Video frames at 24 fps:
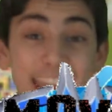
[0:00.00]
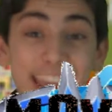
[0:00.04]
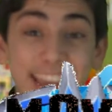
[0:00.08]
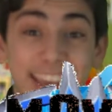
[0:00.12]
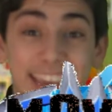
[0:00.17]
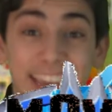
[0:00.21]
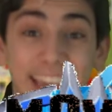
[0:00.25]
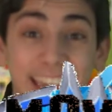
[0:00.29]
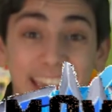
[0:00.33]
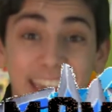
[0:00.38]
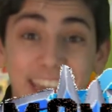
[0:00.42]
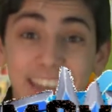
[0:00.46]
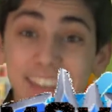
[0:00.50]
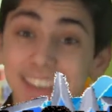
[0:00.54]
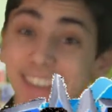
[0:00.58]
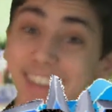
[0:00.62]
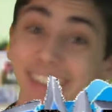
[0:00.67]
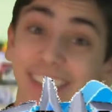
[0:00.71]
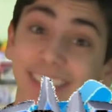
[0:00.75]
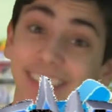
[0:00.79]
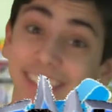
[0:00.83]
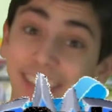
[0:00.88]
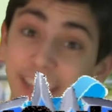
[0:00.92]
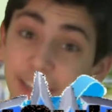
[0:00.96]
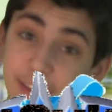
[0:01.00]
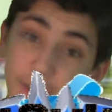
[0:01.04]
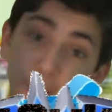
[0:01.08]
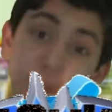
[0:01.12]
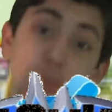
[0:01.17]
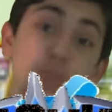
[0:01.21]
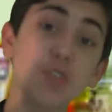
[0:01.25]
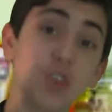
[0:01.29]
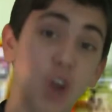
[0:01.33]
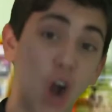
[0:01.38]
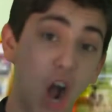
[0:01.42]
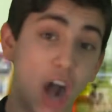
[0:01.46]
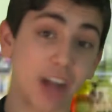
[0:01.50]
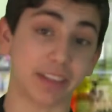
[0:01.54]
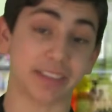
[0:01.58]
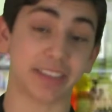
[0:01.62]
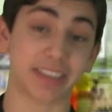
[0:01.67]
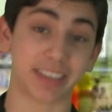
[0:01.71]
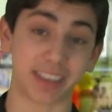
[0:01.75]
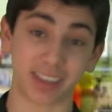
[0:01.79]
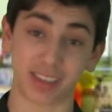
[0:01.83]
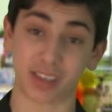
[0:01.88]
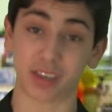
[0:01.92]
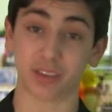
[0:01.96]
kids, did you not
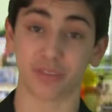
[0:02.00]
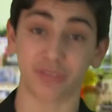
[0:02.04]
see the